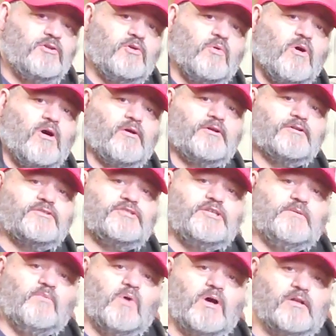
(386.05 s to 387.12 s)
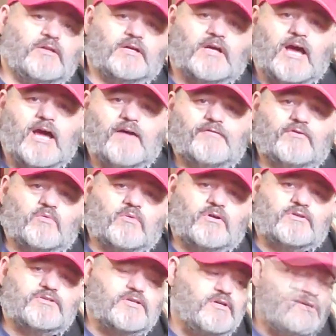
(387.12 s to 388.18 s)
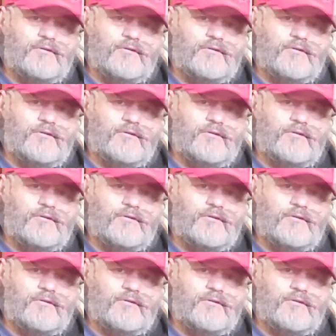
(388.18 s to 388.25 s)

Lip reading: do all your seam welding afterwards.